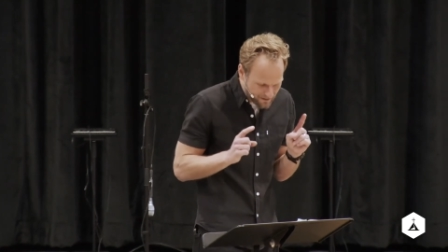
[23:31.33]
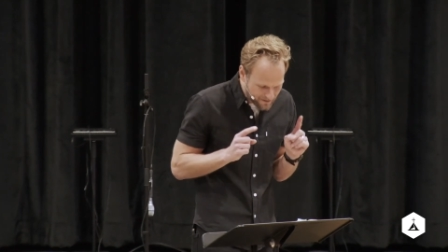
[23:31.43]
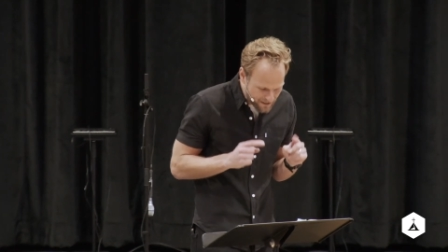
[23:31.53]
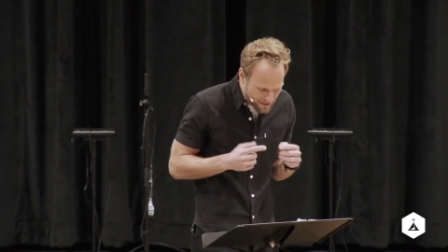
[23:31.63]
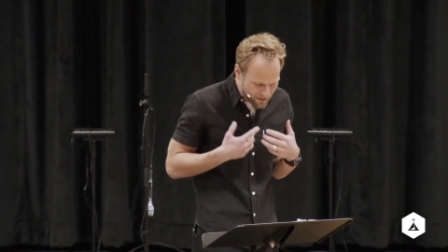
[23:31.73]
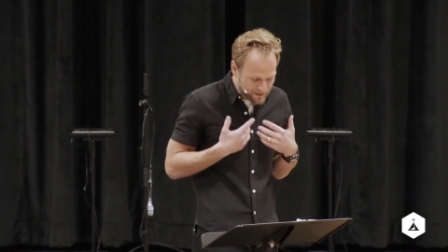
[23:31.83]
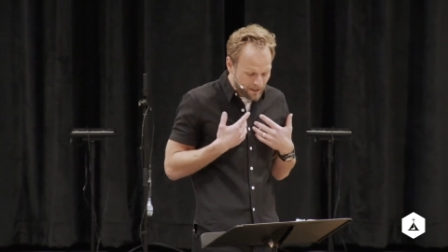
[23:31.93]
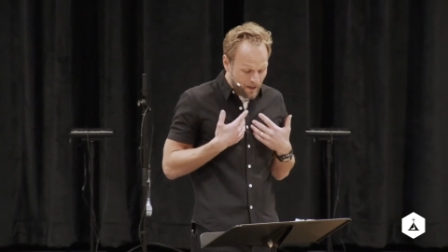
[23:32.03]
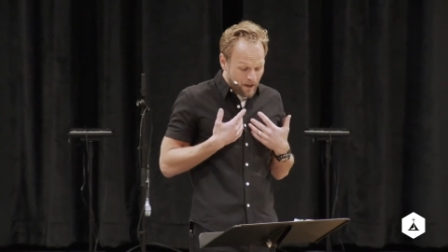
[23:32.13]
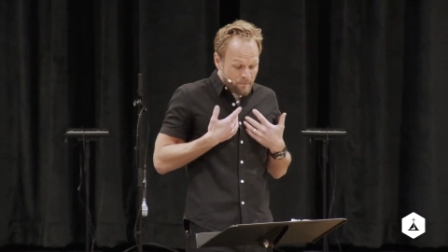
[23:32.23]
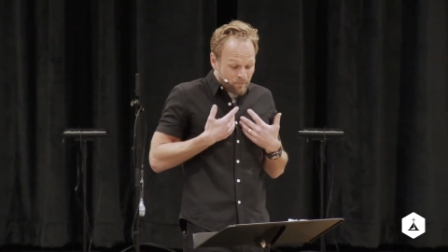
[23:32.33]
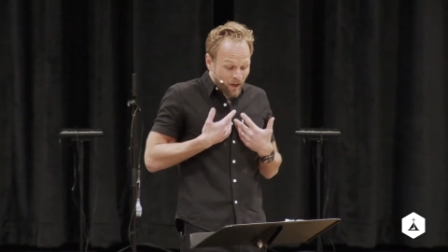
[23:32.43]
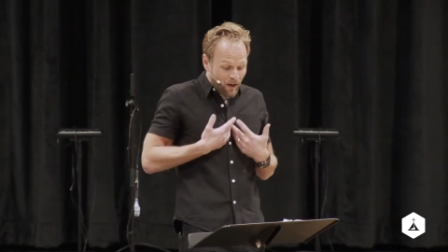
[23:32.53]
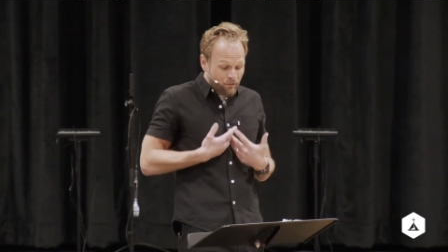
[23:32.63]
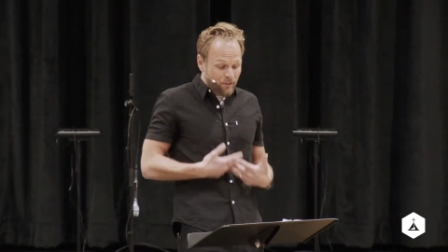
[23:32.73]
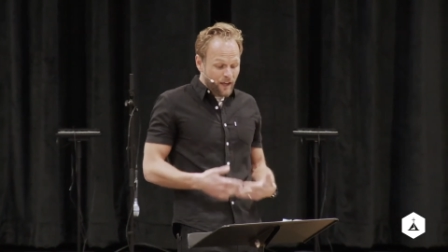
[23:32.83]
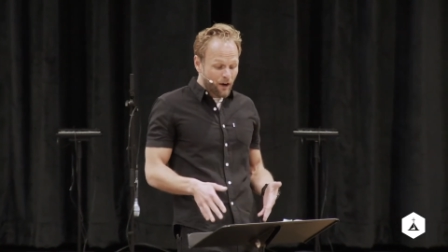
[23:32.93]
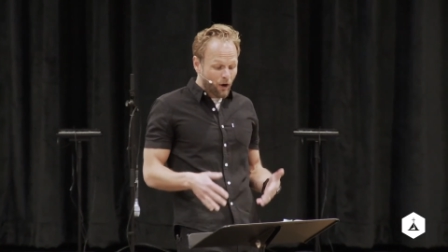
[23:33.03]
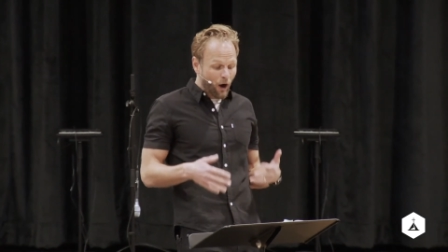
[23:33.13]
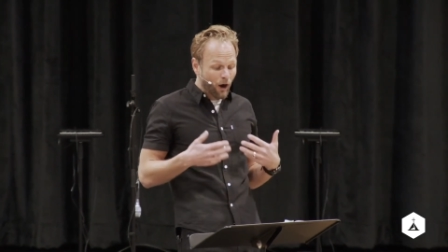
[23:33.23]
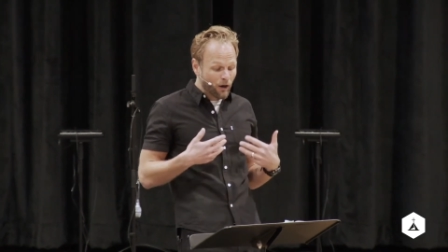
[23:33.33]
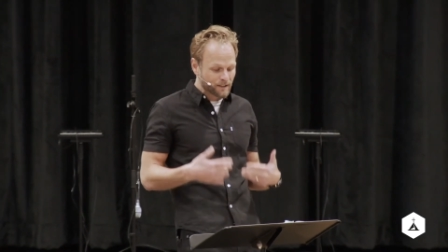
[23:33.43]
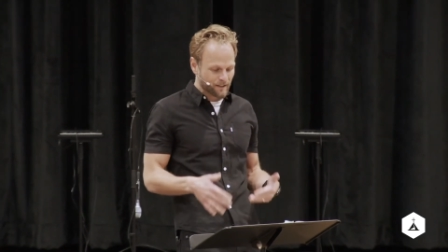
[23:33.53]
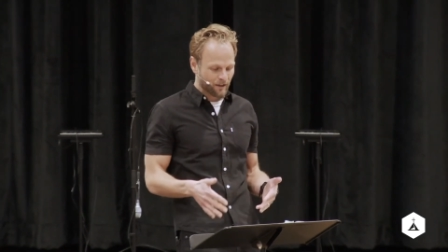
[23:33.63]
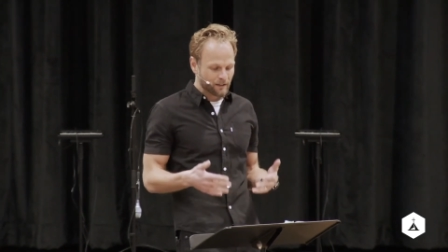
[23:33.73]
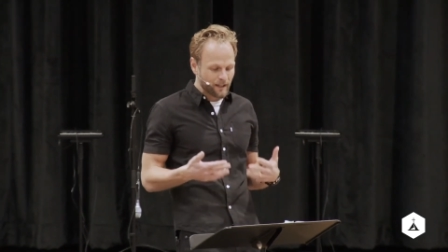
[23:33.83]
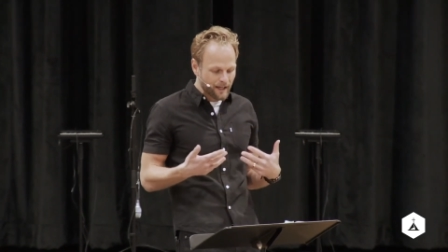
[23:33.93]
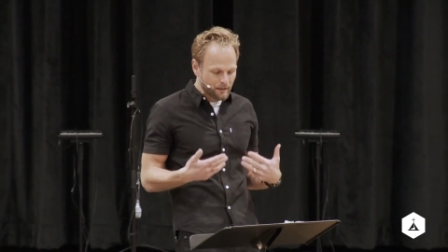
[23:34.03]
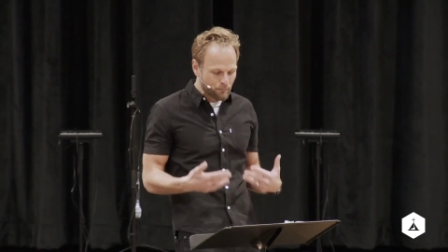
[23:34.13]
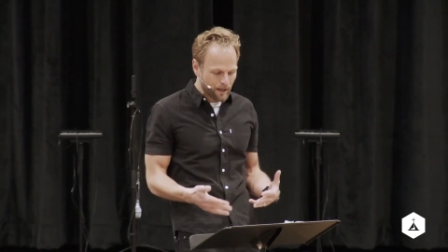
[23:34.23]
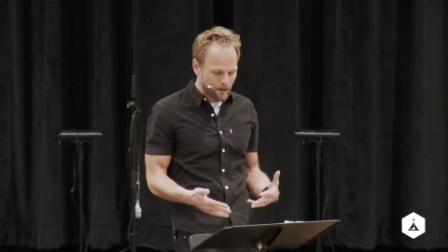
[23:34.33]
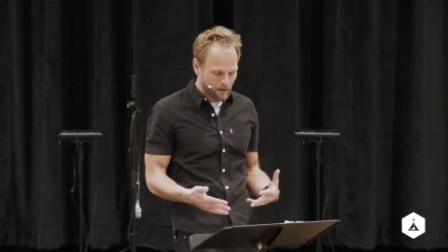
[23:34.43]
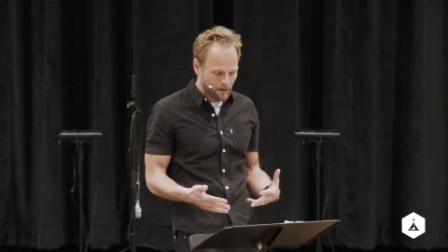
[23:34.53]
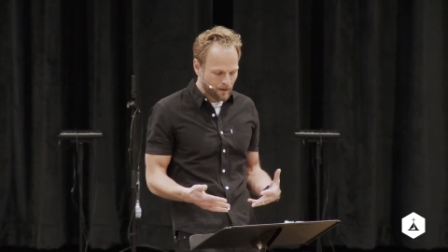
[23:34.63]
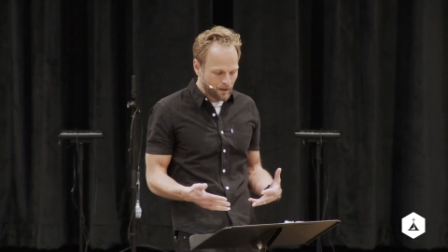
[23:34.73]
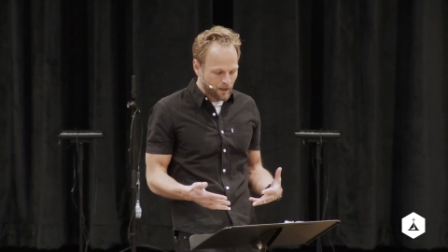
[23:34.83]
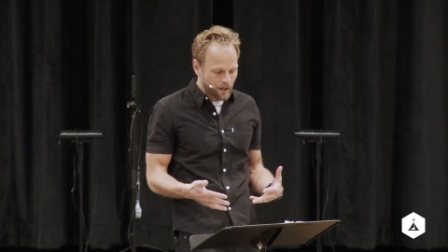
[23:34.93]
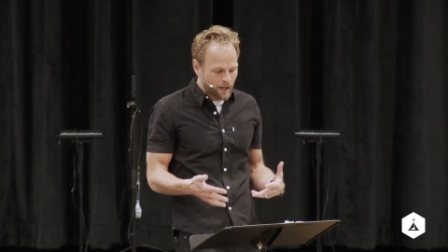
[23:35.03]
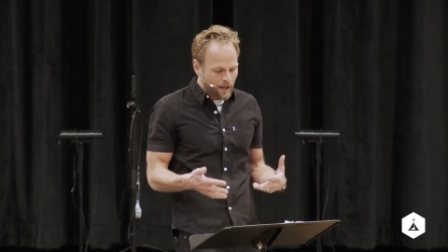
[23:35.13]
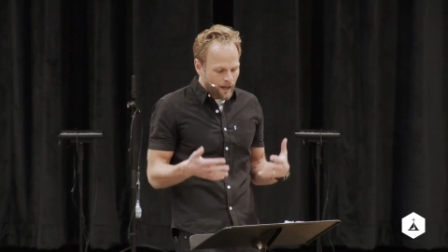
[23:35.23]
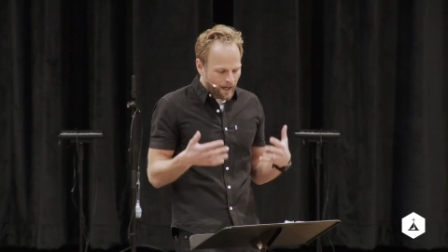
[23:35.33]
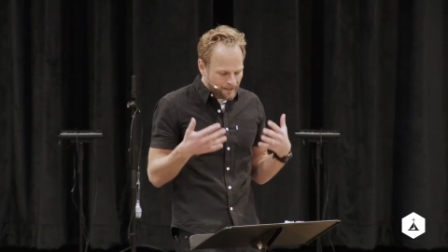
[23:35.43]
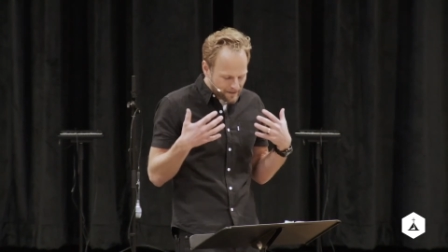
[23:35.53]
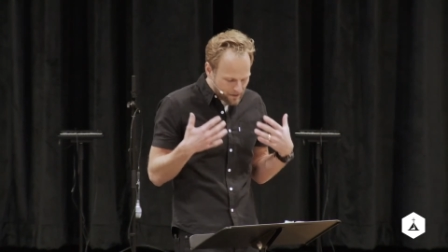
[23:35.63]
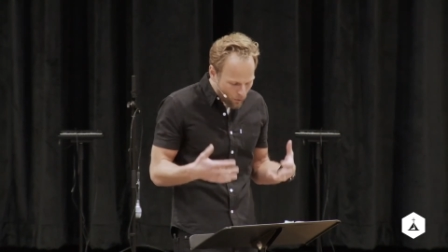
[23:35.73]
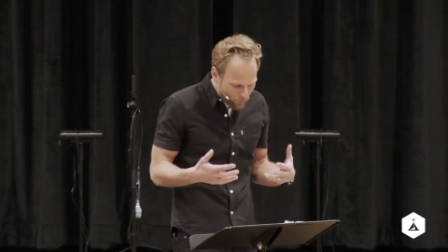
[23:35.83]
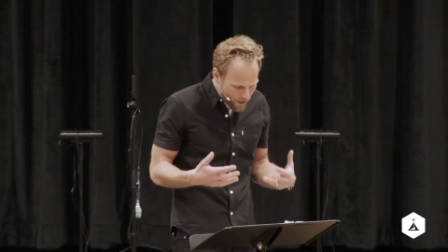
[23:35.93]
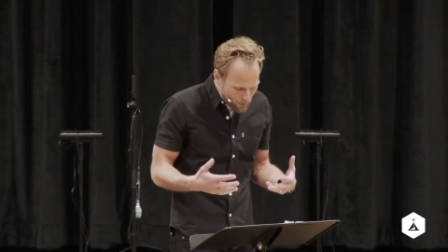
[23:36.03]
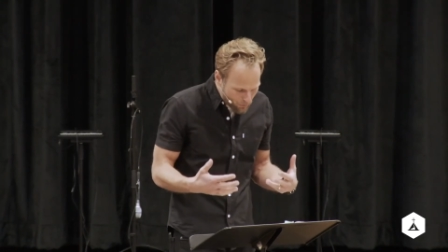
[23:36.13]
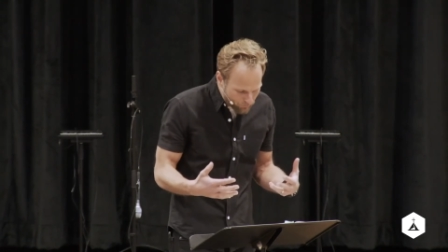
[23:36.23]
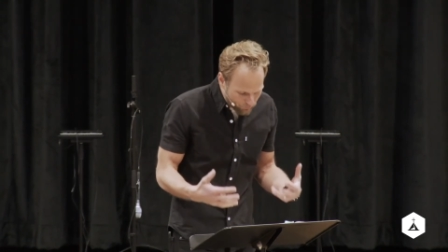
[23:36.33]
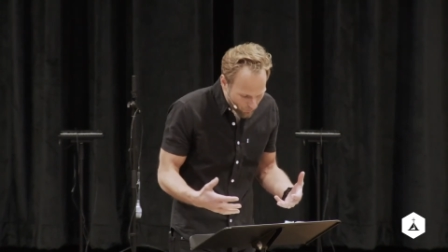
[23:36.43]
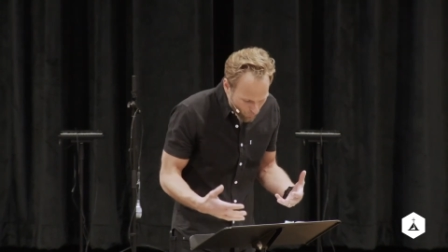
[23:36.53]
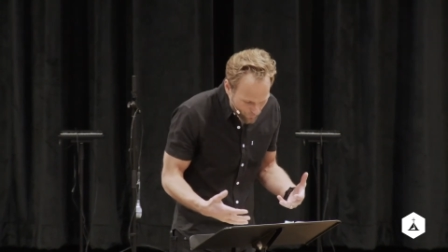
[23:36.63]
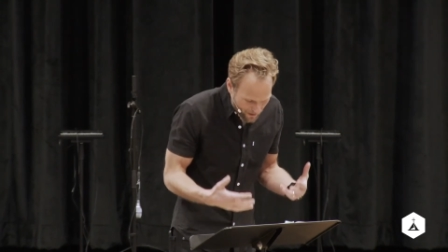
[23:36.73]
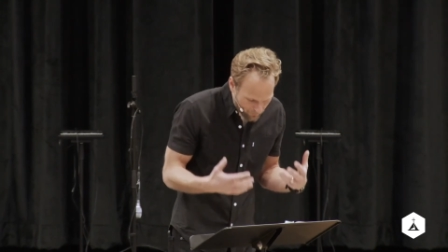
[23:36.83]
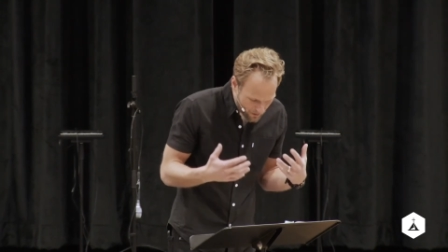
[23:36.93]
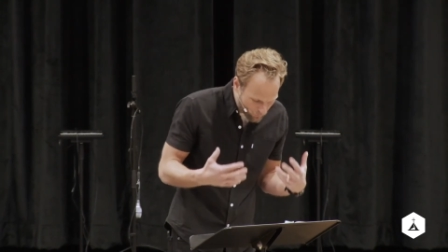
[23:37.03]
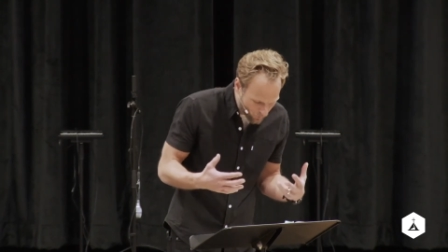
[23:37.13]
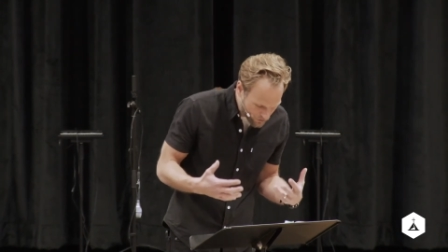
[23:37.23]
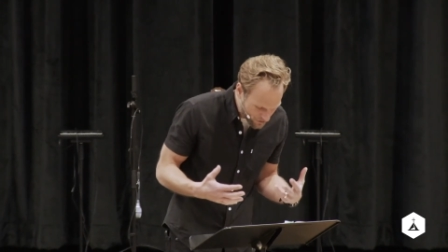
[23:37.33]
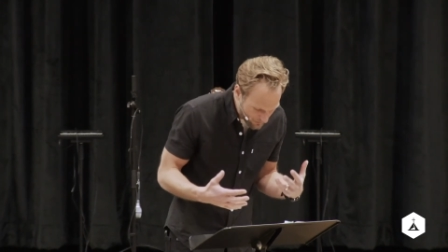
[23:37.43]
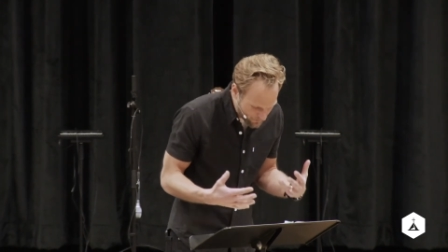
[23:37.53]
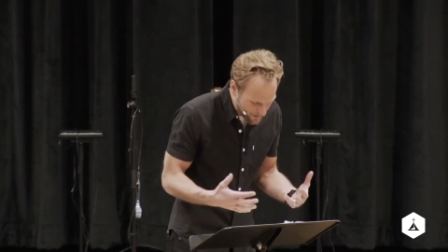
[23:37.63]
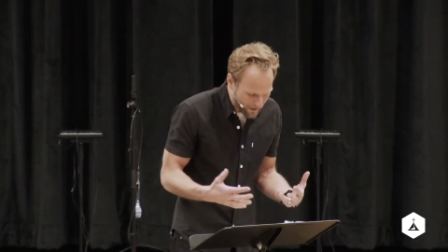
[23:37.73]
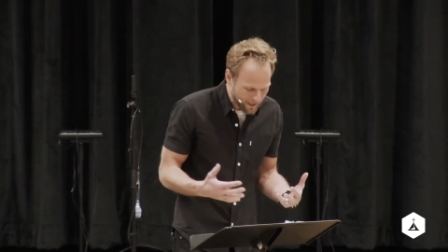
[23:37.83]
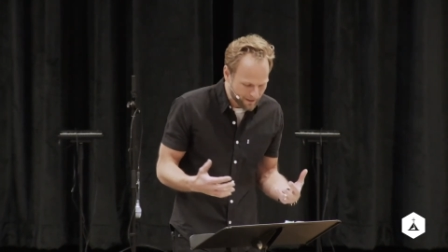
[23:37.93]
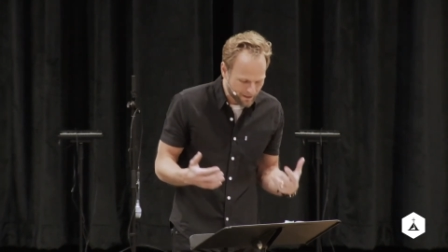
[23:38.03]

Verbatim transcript: secrets of their hearts are laid bare, and so they will fall down and worship God,